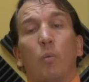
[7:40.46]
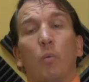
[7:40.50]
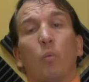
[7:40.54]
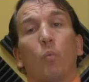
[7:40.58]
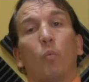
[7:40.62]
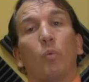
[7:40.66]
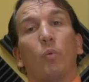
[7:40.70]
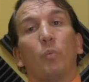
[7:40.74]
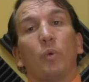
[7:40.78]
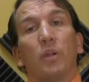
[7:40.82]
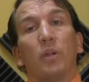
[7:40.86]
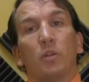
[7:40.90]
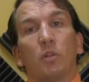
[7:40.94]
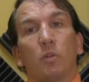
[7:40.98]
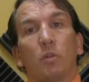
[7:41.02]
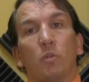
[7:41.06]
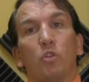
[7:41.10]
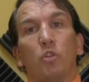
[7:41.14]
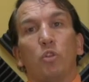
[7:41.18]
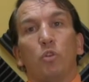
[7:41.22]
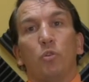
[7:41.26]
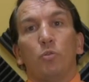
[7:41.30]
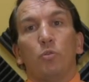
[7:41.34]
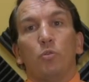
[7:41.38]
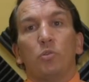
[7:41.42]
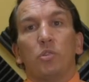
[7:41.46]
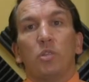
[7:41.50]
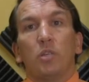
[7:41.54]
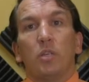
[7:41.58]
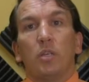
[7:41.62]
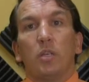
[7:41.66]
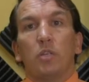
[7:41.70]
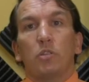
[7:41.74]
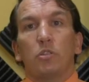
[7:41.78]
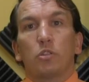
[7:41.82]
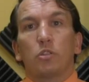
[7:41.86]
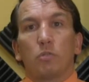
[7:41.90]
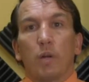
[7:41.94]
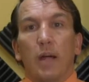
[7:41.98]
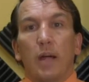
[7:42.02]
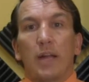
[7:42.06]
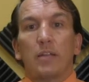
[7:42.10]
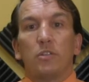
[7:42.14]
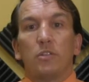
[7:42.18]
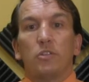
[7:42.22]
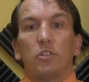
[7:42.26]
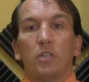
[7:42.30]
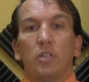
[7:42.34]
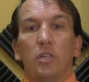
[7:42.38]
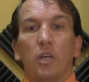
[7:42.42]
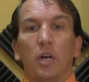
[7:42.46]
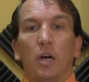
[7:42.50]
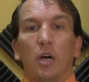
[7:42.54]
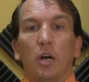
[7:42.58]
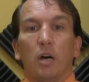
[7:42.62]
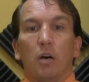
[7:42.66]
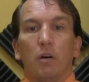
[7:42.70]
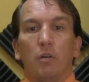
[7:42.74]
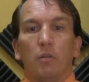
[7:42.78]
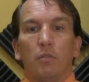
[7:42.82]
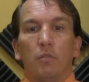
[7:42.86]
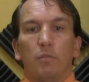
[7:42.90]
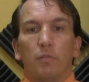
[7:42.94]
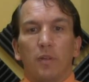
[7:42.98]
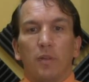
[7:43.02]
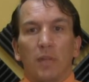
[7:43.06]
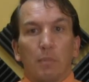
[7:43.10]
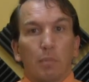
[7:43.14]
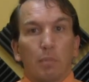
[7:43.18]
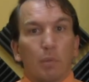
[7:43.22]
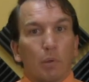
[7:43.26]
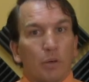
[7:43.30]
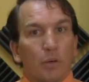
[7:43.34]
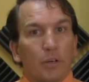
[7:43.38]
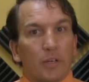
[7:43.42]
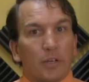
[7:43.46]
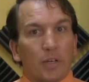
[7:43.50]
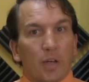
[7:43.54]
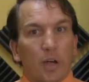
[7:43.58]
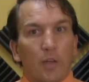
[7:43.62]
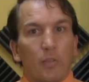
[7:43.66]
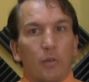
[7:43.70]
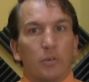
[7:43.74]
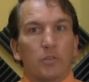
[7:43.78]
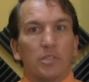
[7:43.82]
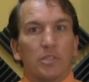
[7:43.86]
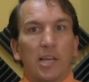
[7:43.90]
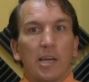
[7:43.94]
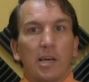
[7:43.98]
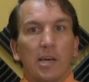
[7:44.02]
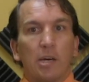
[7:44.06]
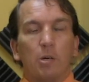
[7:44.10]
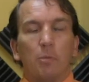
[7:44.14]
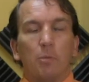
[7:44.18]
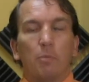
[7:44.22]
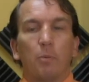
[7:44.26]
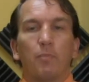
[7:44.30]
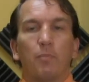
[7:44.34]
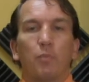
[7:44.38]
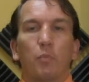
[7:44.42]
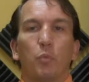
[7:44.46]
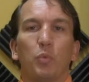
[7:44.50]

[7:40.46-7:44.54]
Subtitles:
when we use the strategy of employing others' help,